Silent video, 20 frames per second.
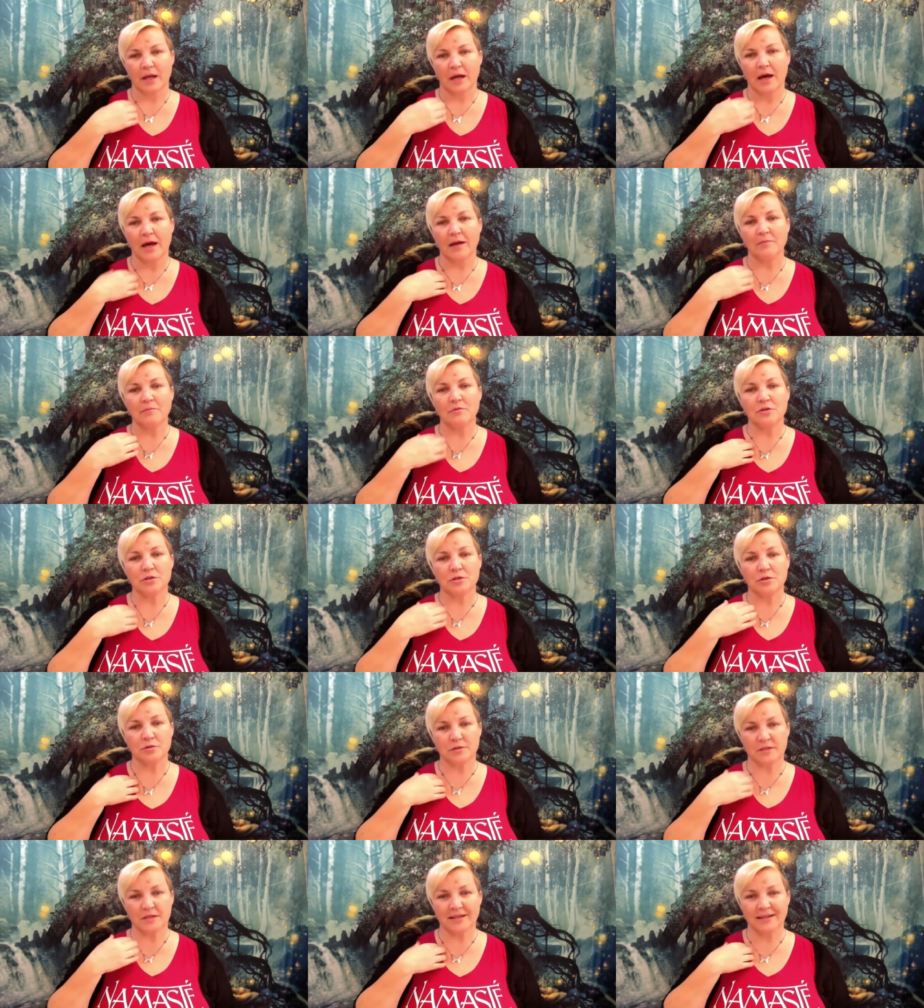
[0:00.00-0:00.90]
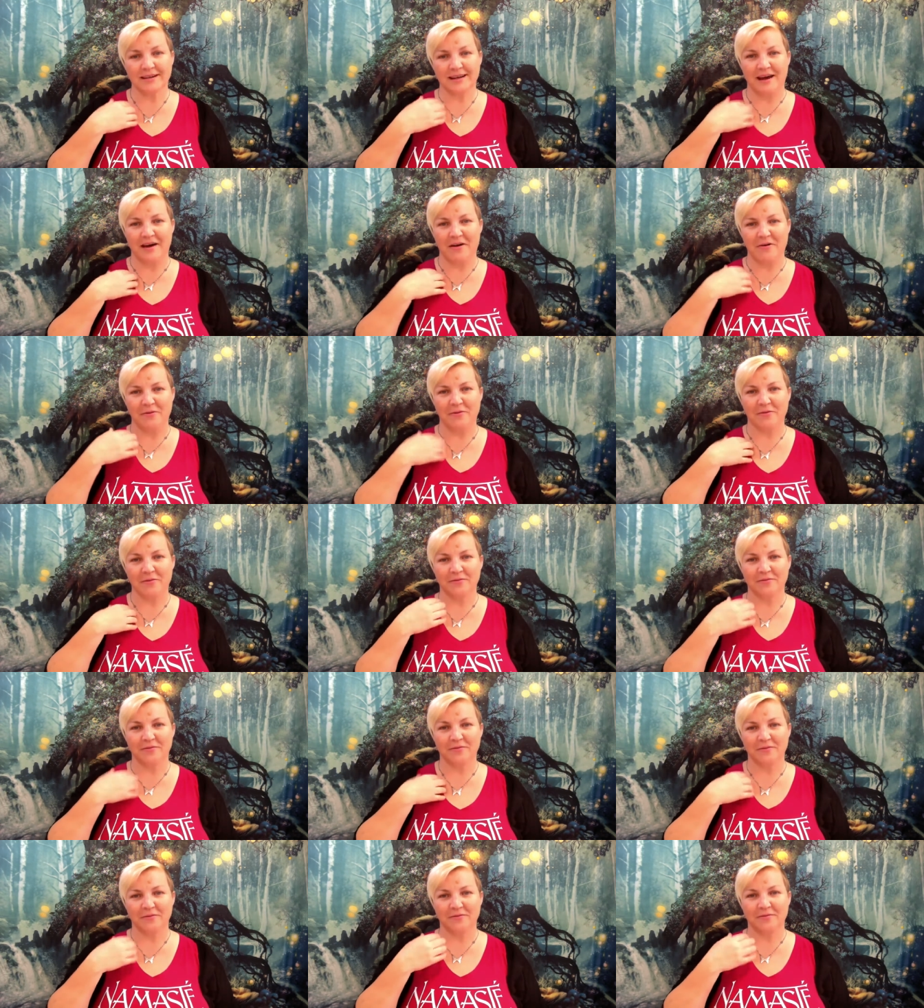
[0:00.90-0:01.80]
I am choosing now
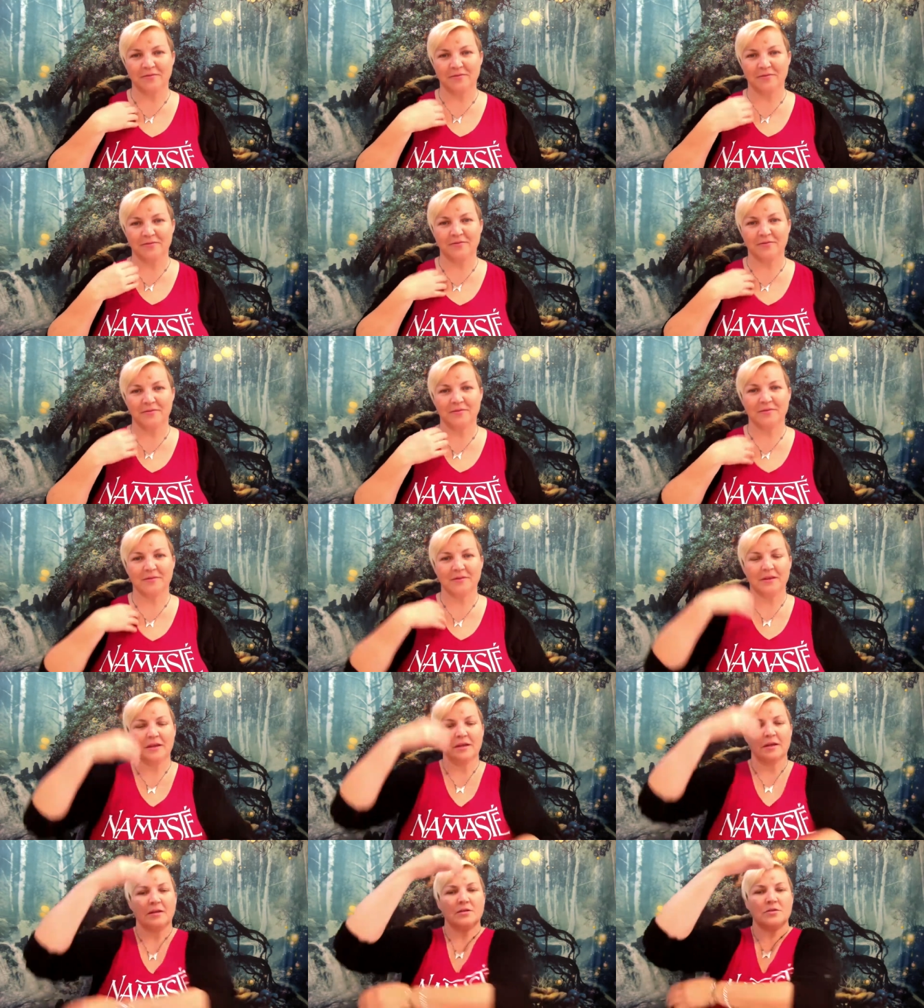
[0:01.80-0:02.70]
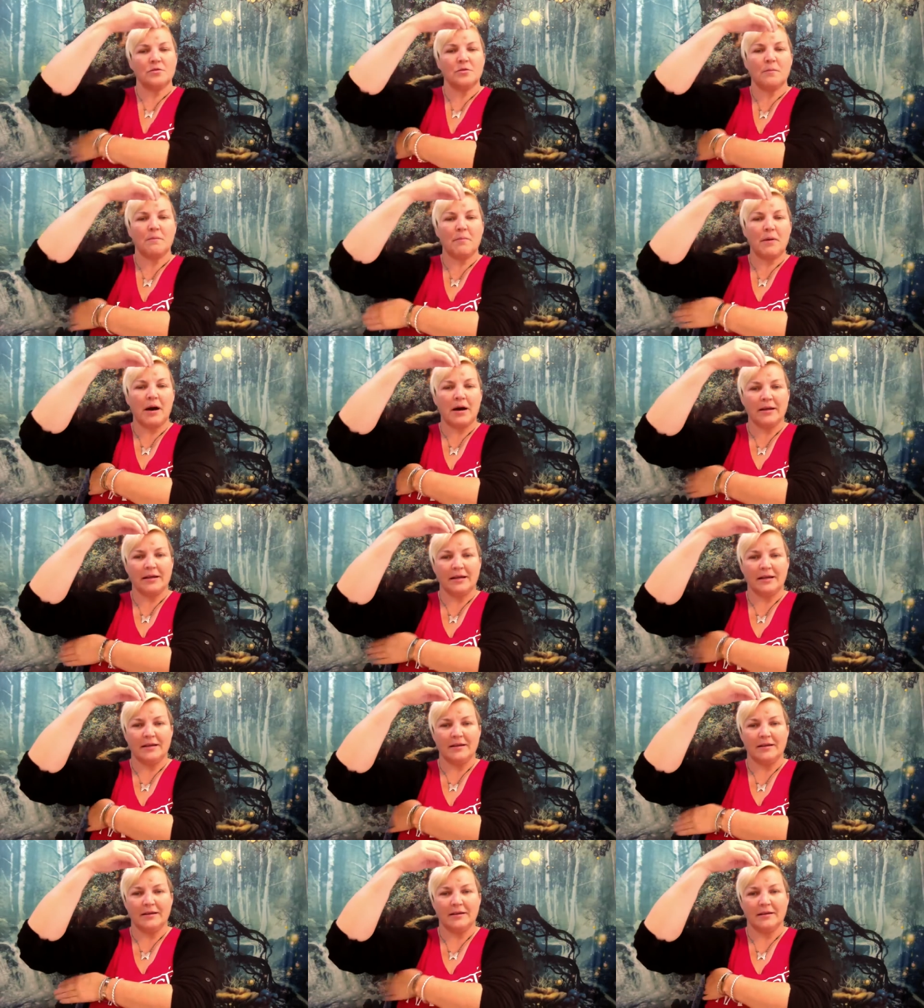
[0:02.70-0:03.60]
to
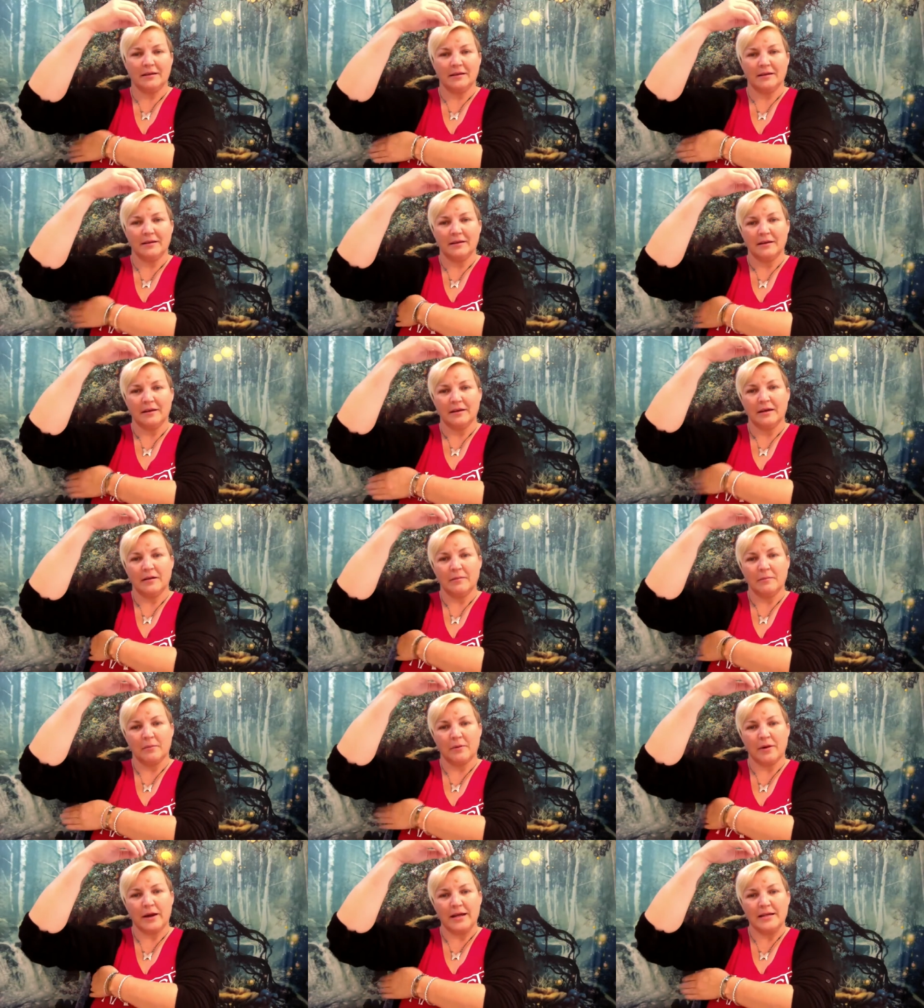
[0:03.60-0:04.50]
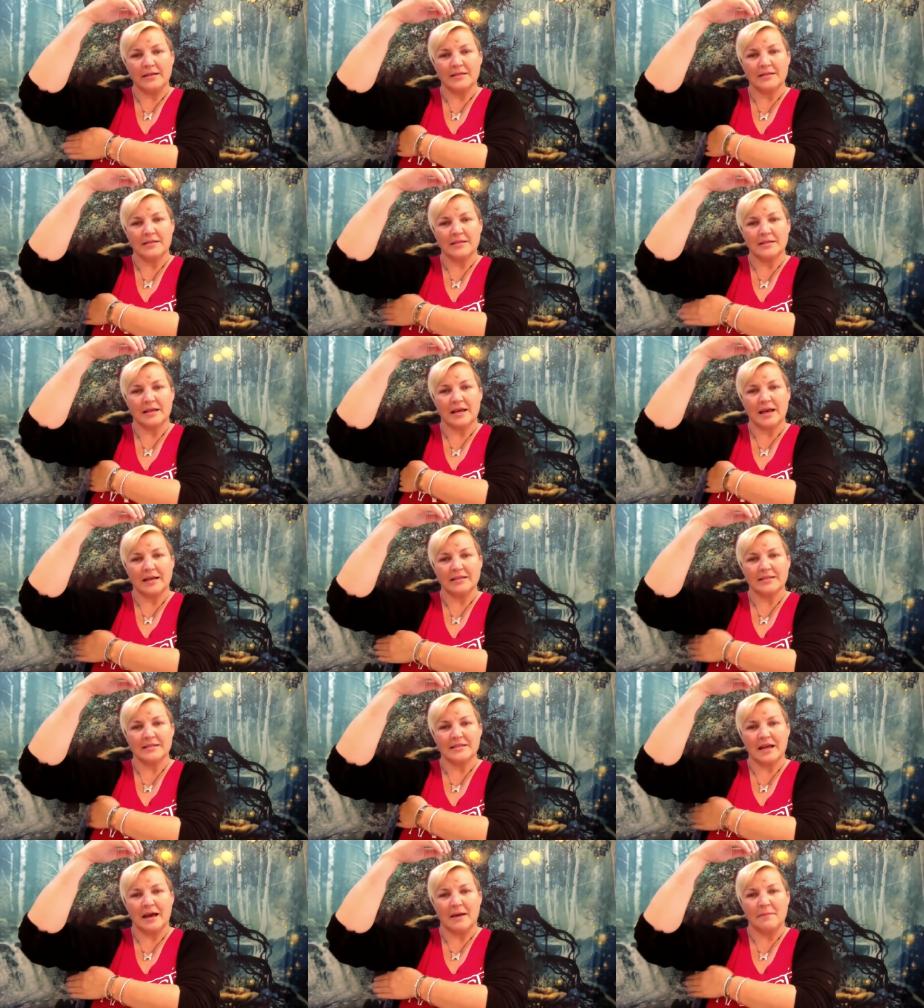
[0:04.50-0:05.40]
embody, embrace,
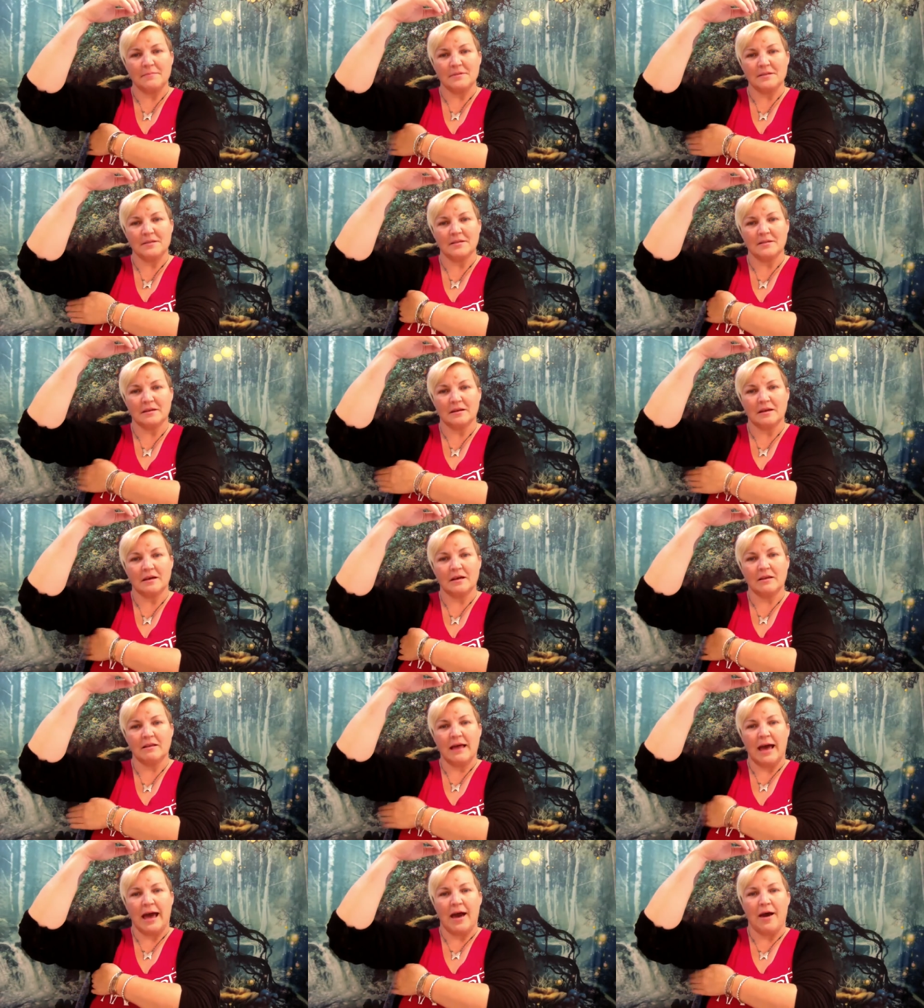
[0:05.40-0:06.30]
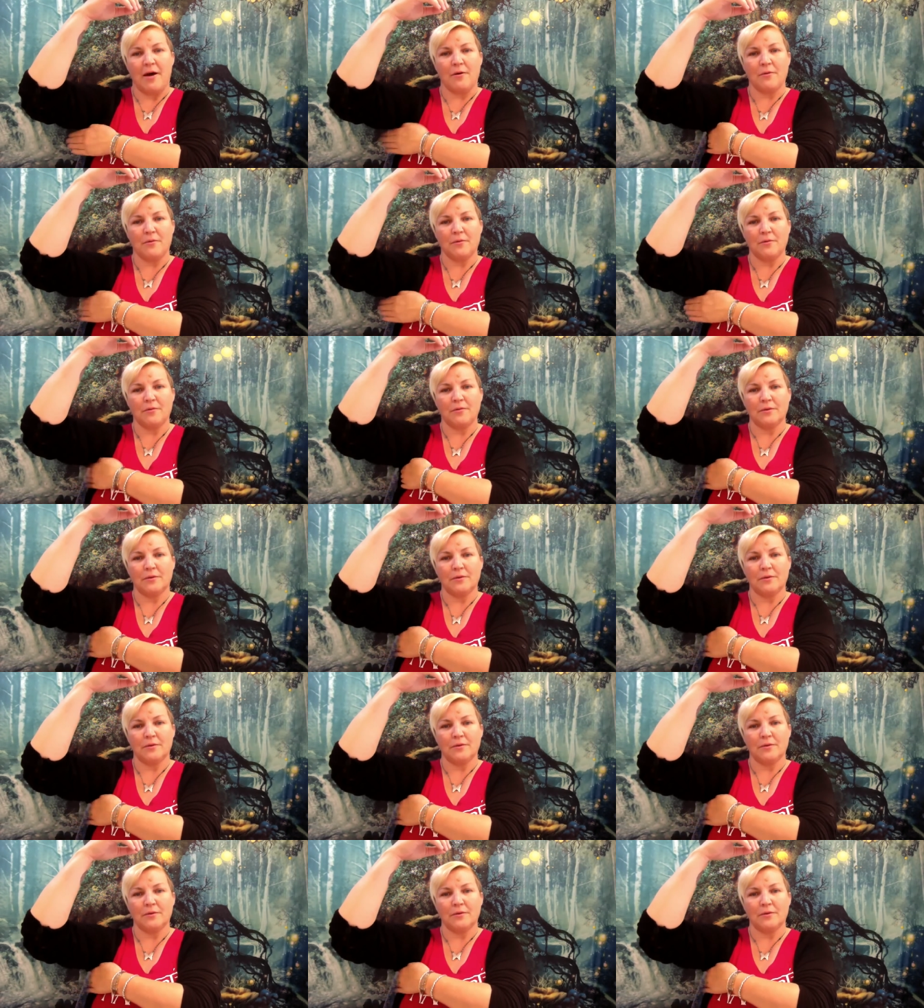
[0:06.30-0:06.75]
accept, allow